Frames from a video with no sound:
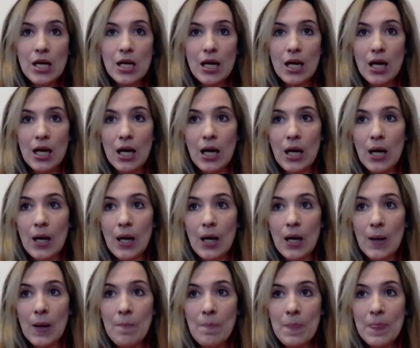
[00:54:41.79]

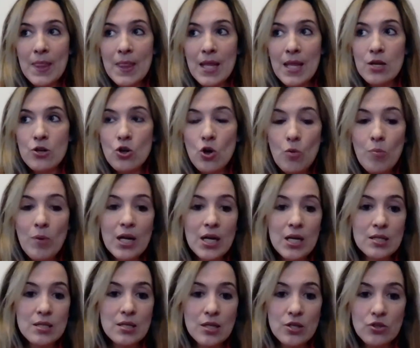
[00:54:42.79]

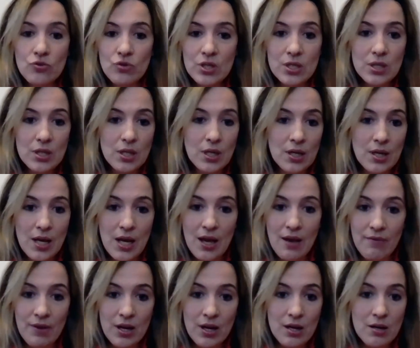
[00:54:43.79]
nobody is interested in
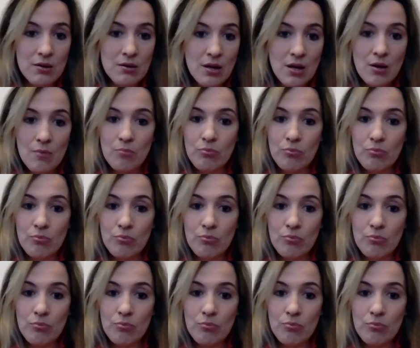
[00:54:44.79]
having